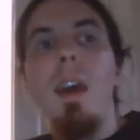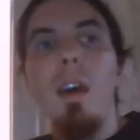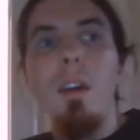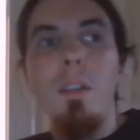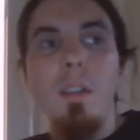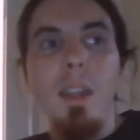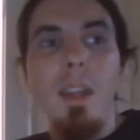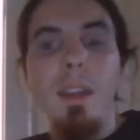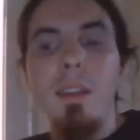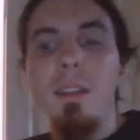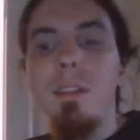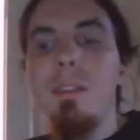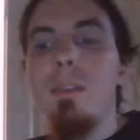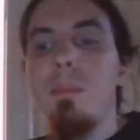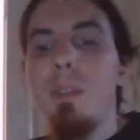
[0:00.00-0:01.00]
how that
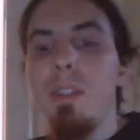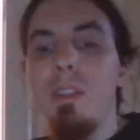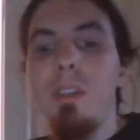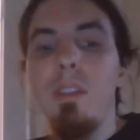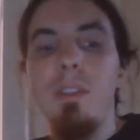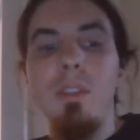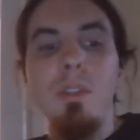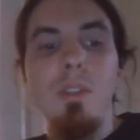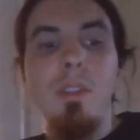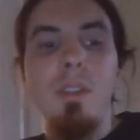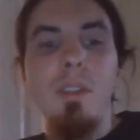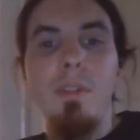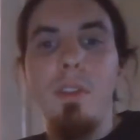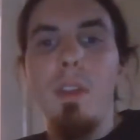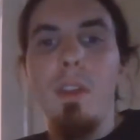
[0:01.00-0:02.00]
is, which you
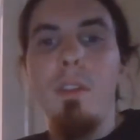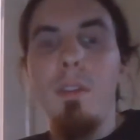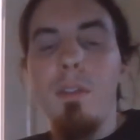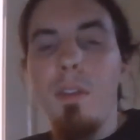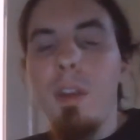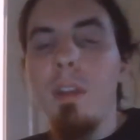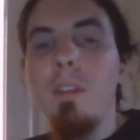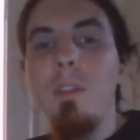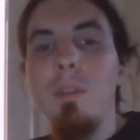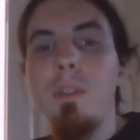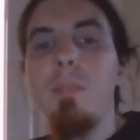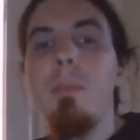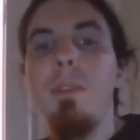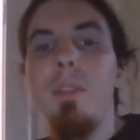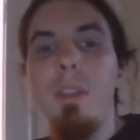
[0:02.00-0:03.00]
sh- if you have a friend, you
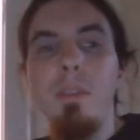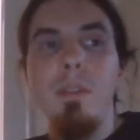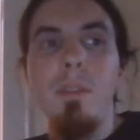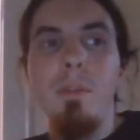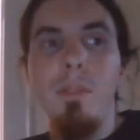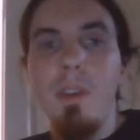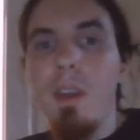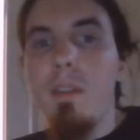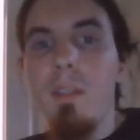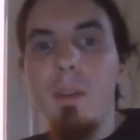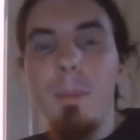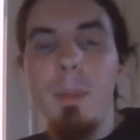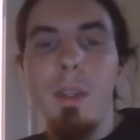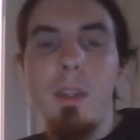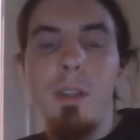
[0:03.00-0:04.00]
should be friends with them
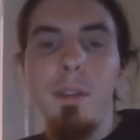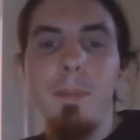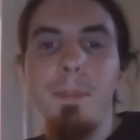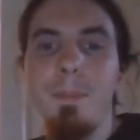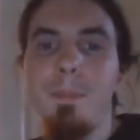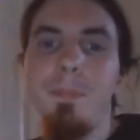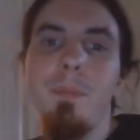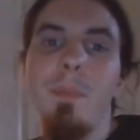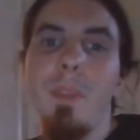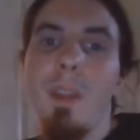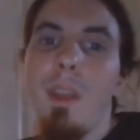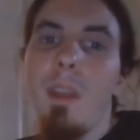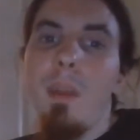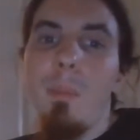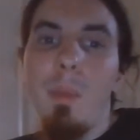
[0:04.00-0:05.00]
forever. But you know,
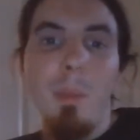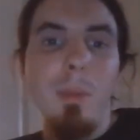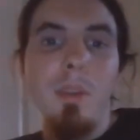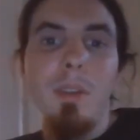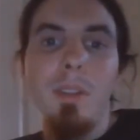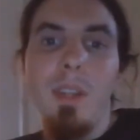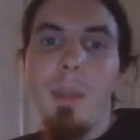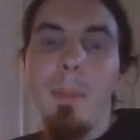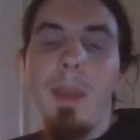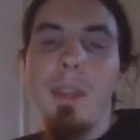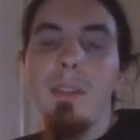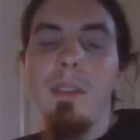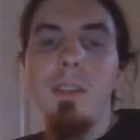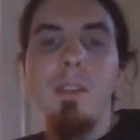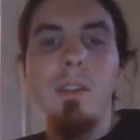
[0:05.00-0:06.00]
people are
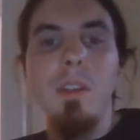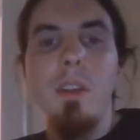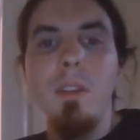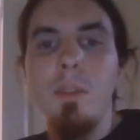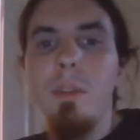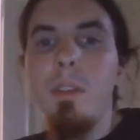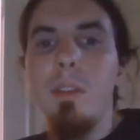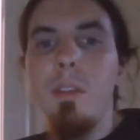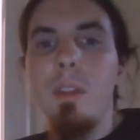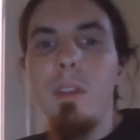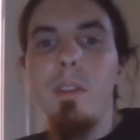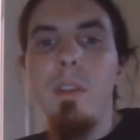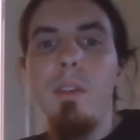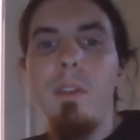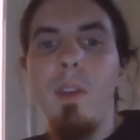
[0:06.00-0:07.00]
dumbasses and they're all loyal. They
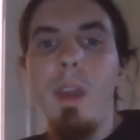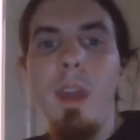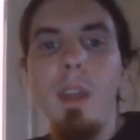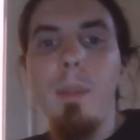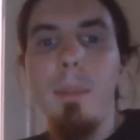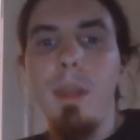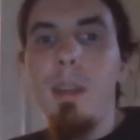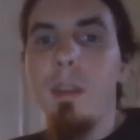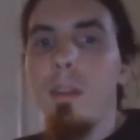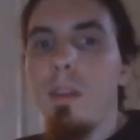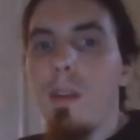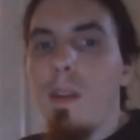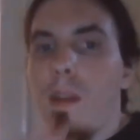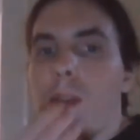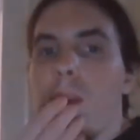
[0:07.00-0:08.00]
don't even know how to be.
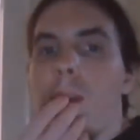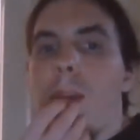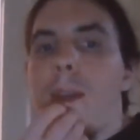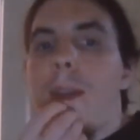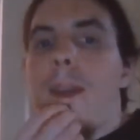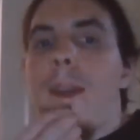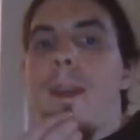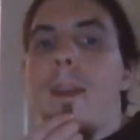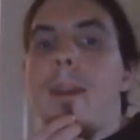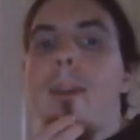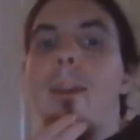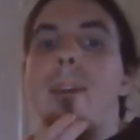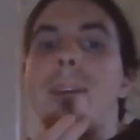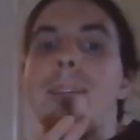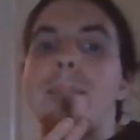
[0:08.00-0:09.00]

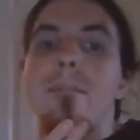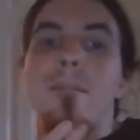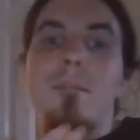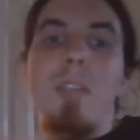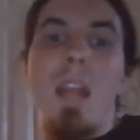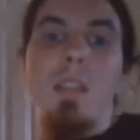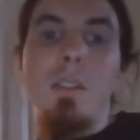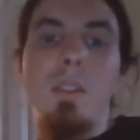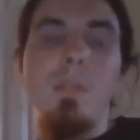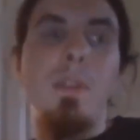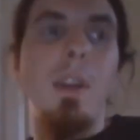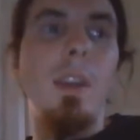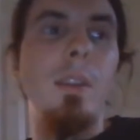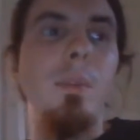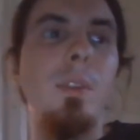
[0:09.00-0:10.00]
And mm, that's just
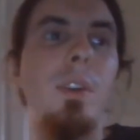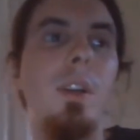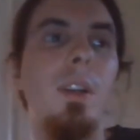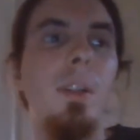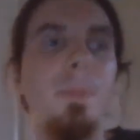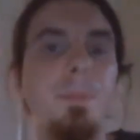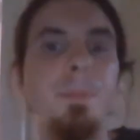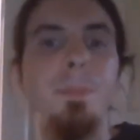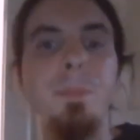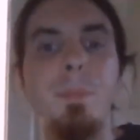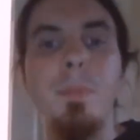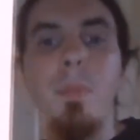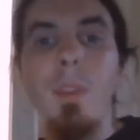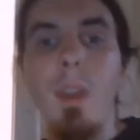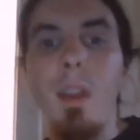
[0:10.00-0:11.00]
fucking retarded.
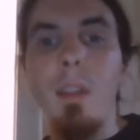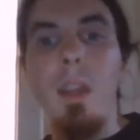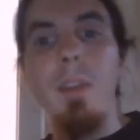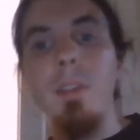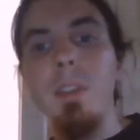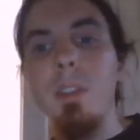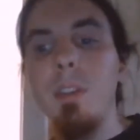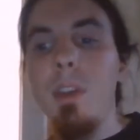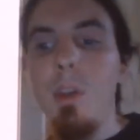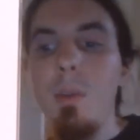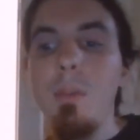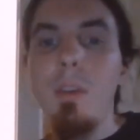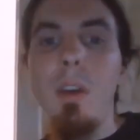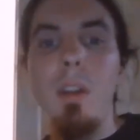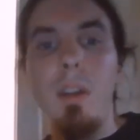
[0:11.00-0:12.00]
Life just
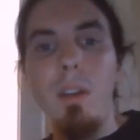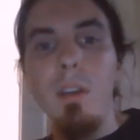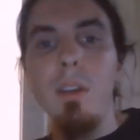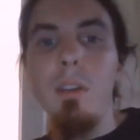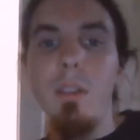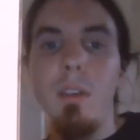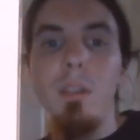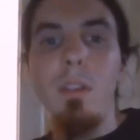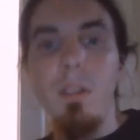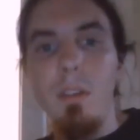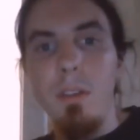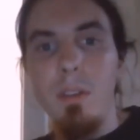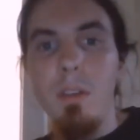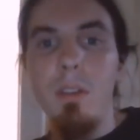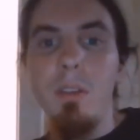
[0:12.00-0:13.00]
goes on and on on
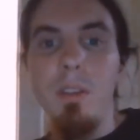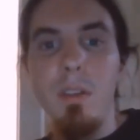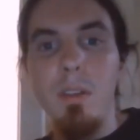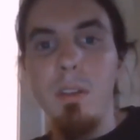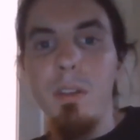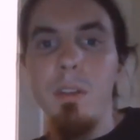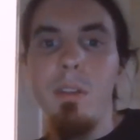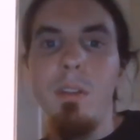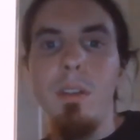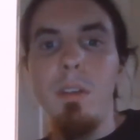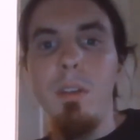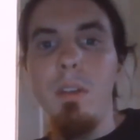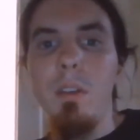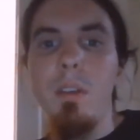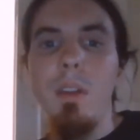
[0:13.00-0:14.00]
on on on
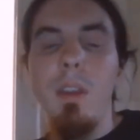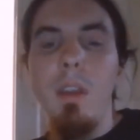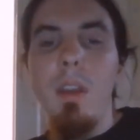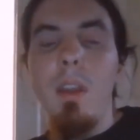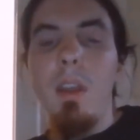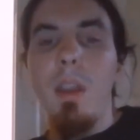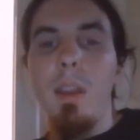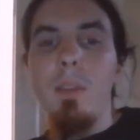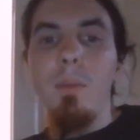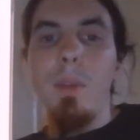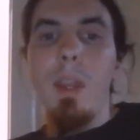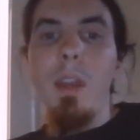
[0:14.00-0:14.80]
on. on. And